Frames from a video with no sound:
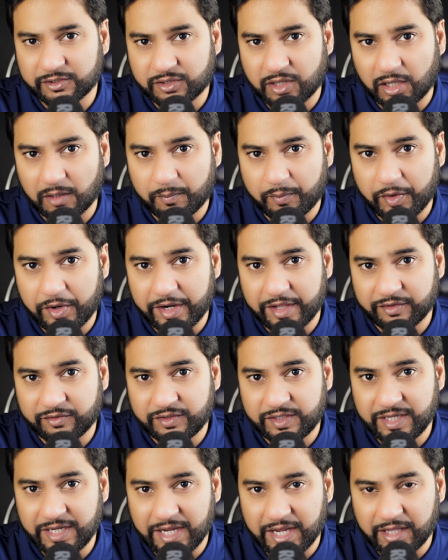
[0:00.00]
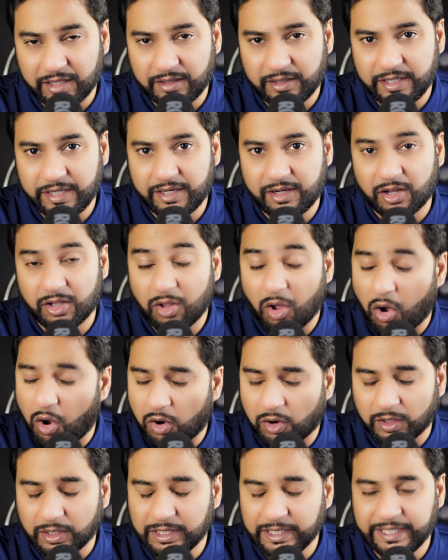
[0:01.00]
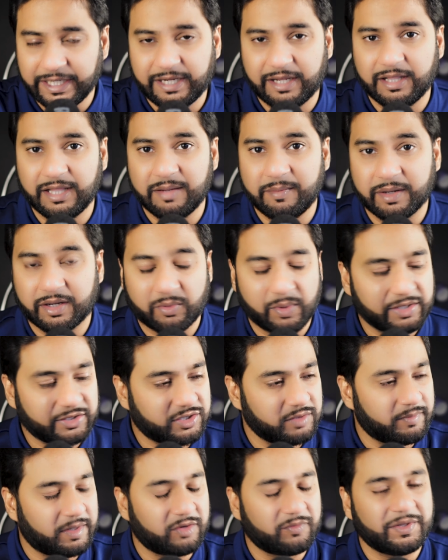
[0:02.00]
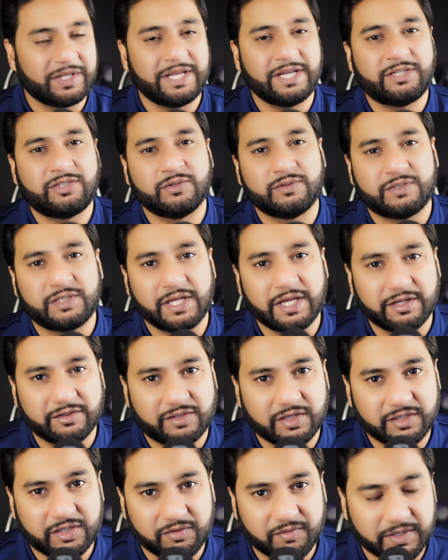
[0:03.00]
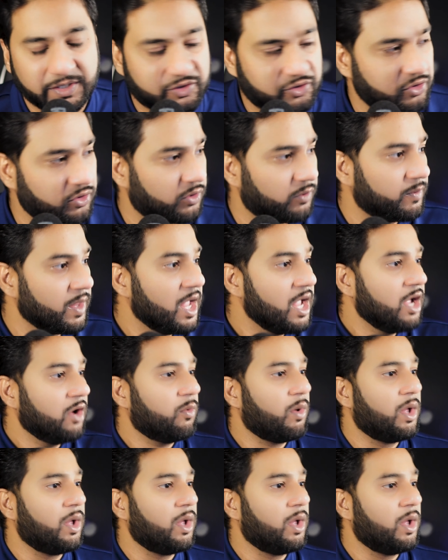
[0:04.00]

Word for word: culprit is the illegal or legal immigration but we need to see is this even true well